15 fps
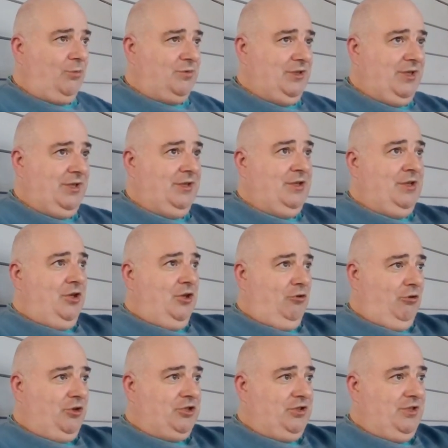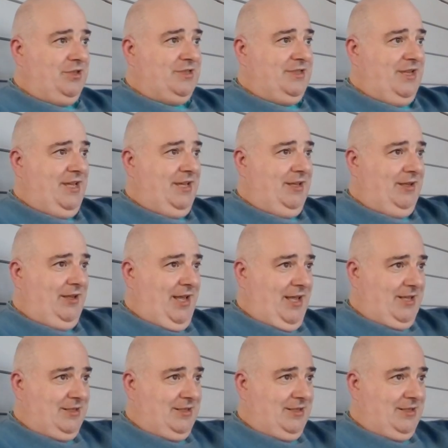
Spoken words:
So Krishna is saying,